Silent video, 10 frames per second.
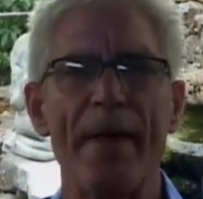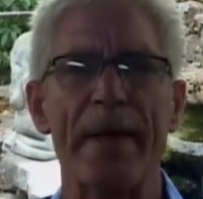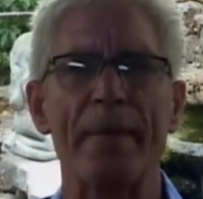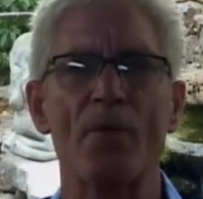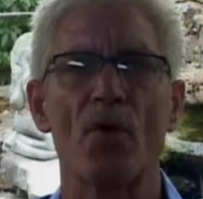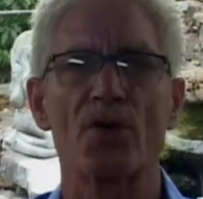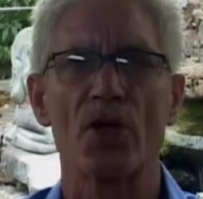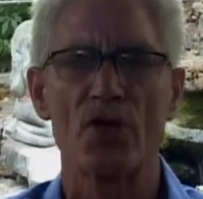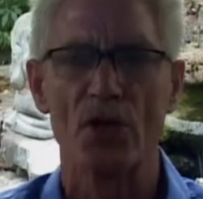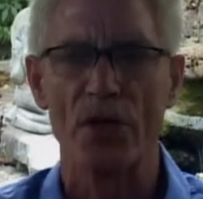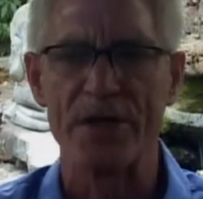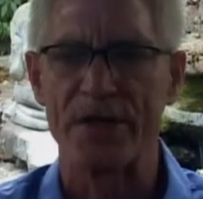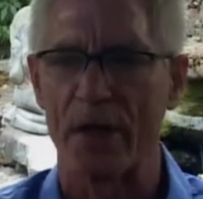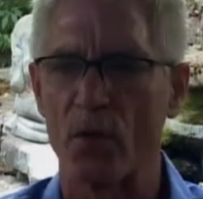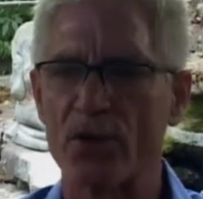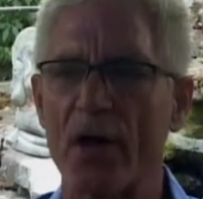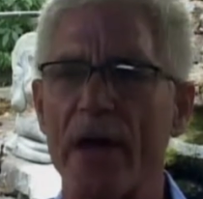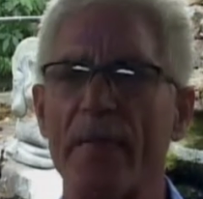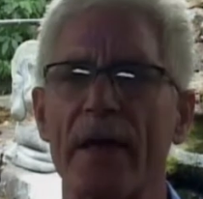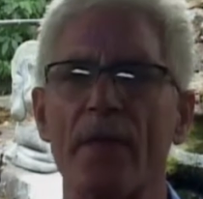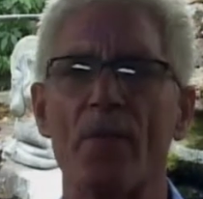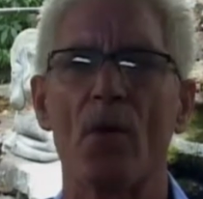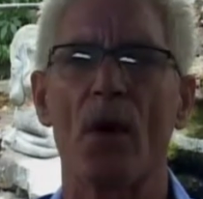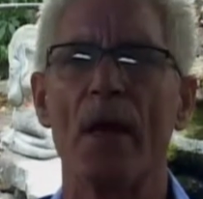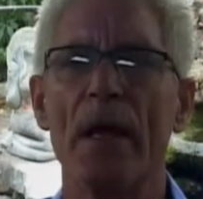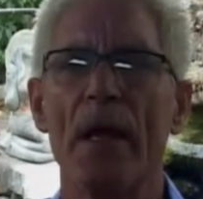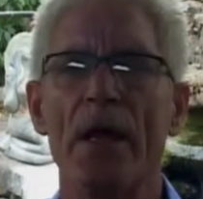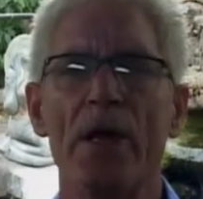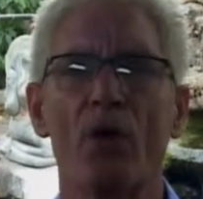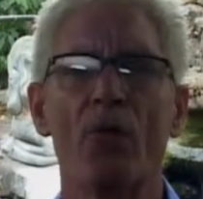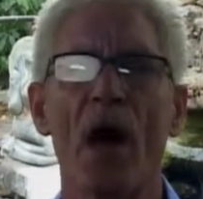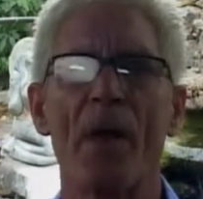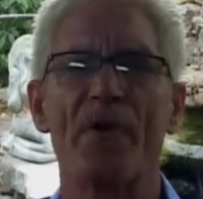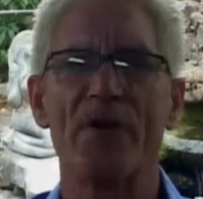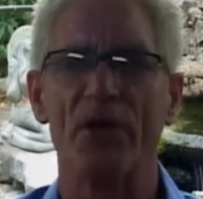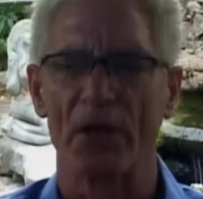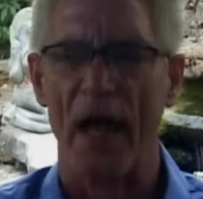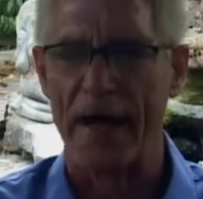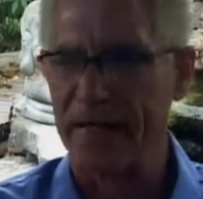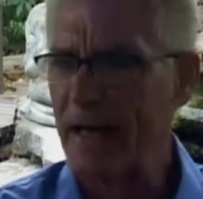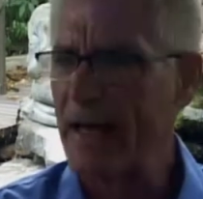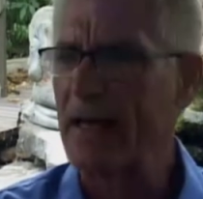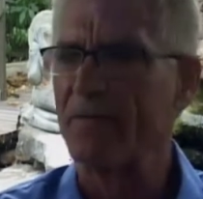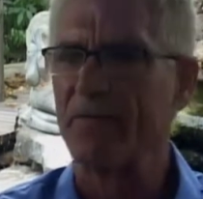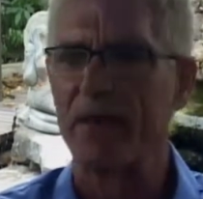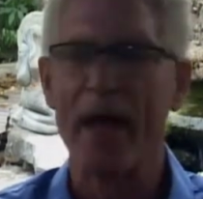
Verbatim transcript: to make it more socialistic. We're trying to make it more, you know, Robin Hood like, taking from the